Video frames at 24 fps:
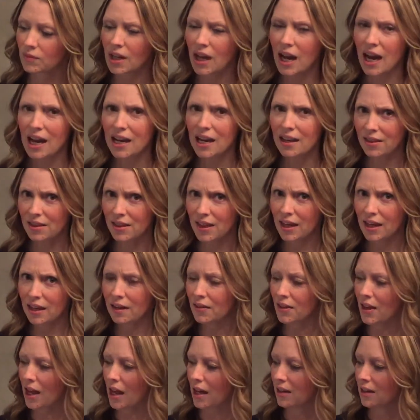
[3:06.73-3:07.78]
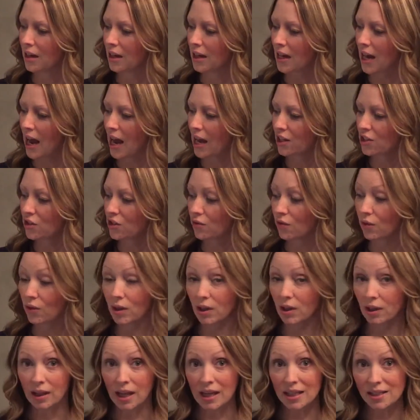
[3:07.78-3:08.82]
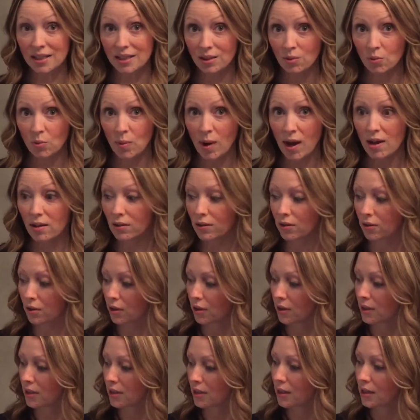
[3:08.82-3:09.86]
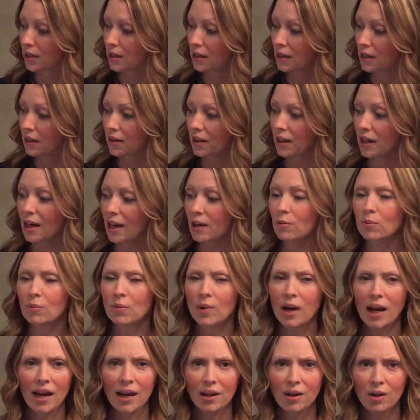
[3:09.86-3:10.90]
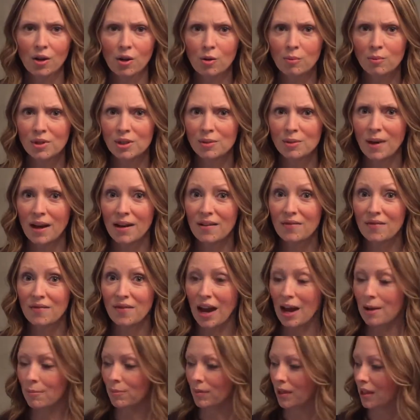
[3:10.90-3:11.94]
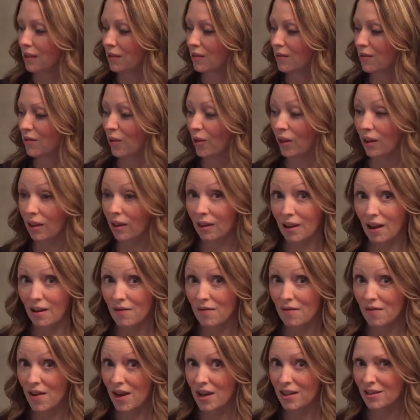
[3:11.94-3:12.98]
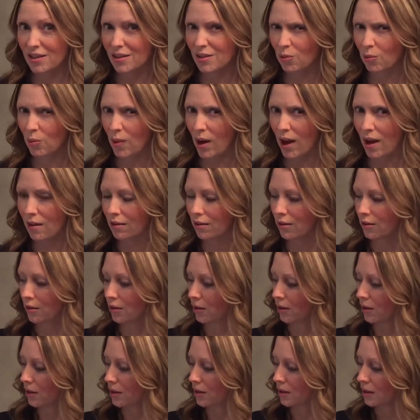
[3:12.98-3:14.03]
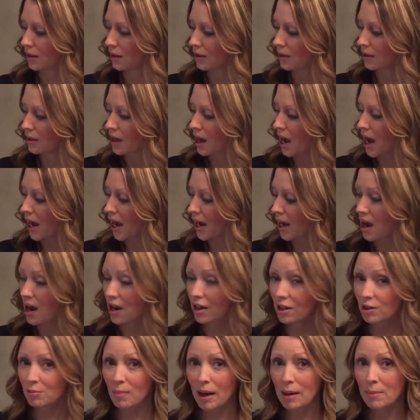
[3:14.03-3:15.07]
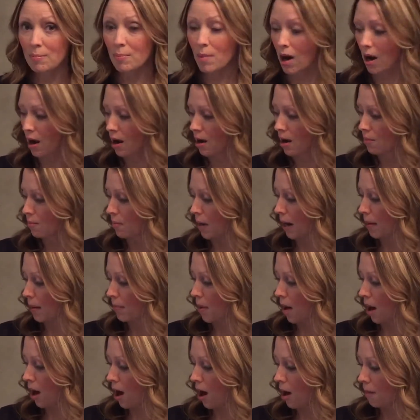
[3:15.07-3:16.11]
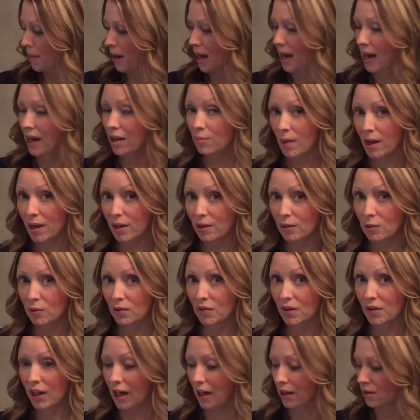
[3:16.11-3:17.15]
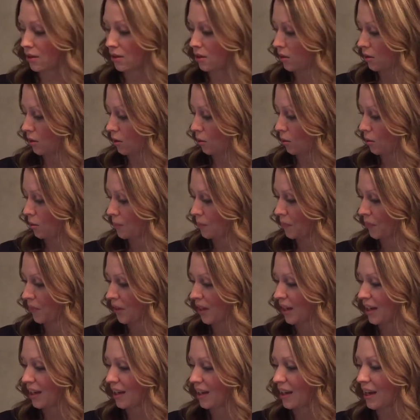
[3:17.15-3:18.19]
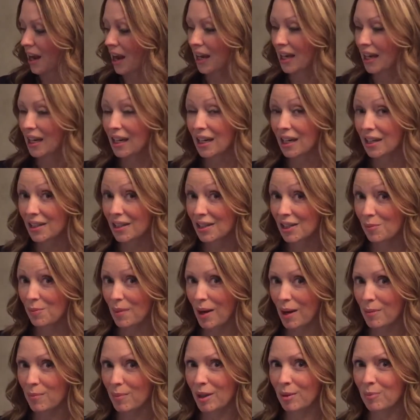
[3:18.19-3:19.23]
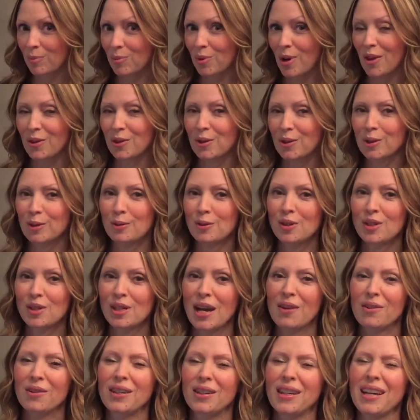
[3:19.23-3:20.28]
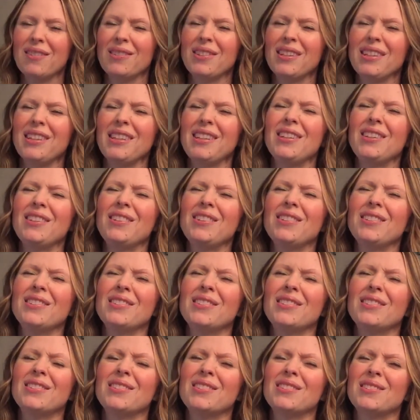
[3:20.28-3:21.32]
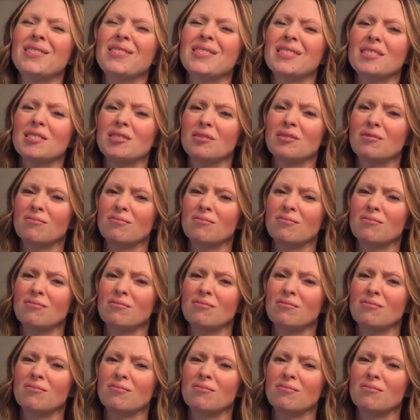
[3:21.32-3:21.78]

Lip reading: I thank that nuthatch for a lesson well learned. Then I ran home to my family for a love fest well earned. I hugged my mom, my pop, and my goofy Aunt Sue. I kissed my big brother who shouted out, ew!